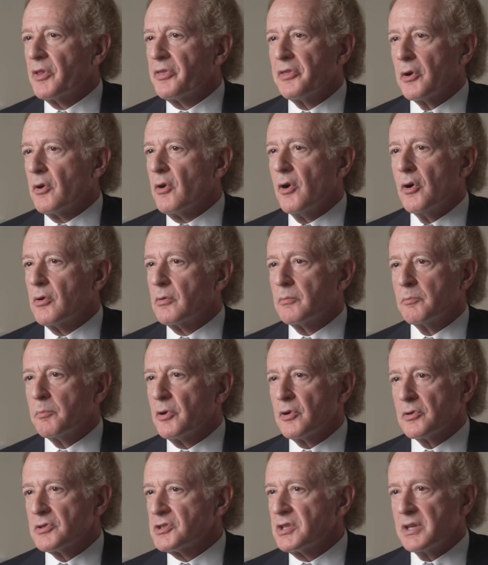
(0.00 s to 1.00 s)
with their own
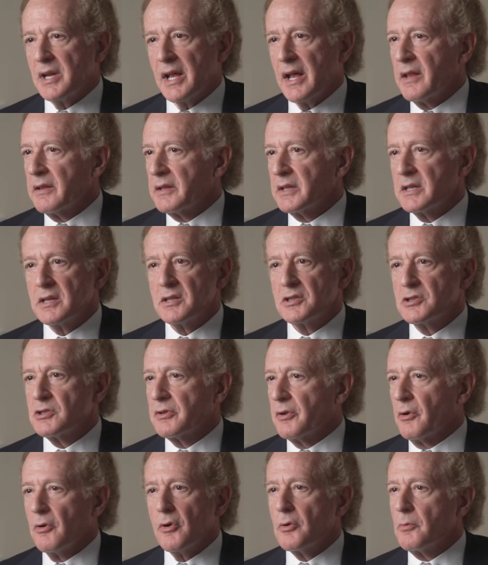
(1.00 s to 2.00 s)
personalities,
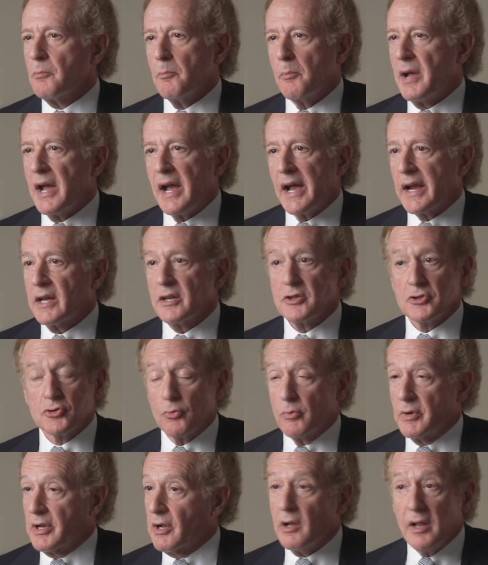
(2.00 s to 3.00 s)
their own baggage.
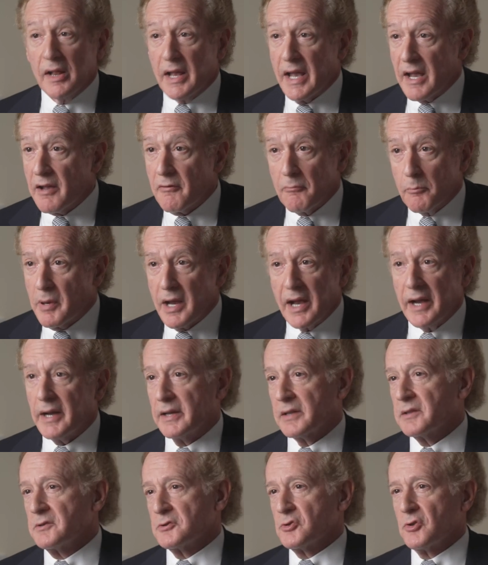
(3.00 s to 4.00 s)
We all have
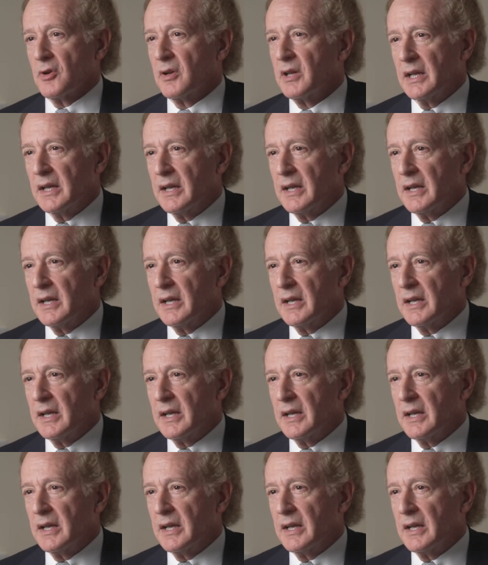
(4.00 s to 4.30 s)
baggage.